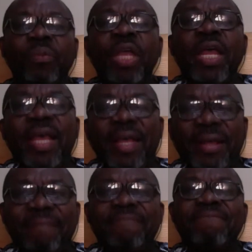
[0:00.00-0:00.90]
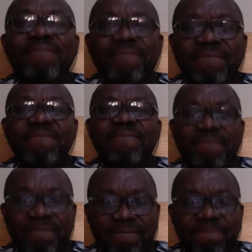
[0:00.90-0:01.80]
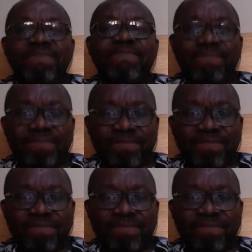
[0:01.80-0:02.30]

set free as soon as possible. You